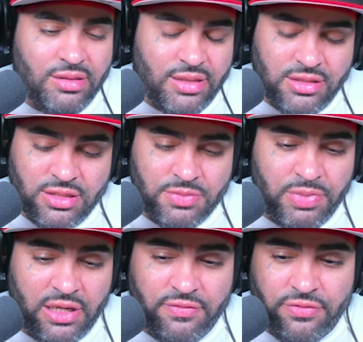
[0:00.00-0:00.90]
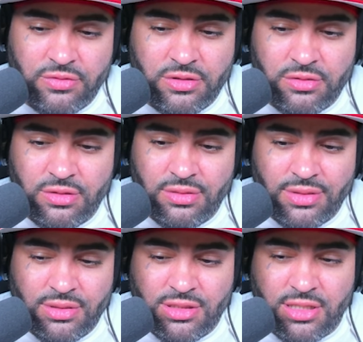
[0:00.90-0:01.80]
That's just painful too.
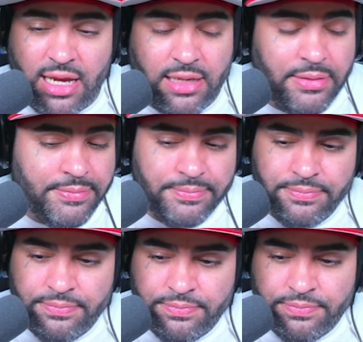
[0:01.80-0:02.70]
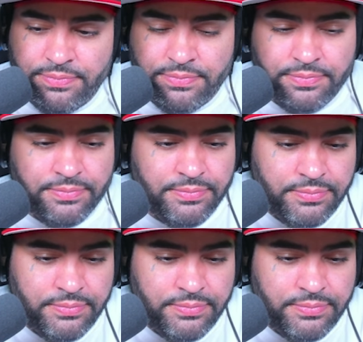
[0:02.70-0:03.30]
Sad. Same time,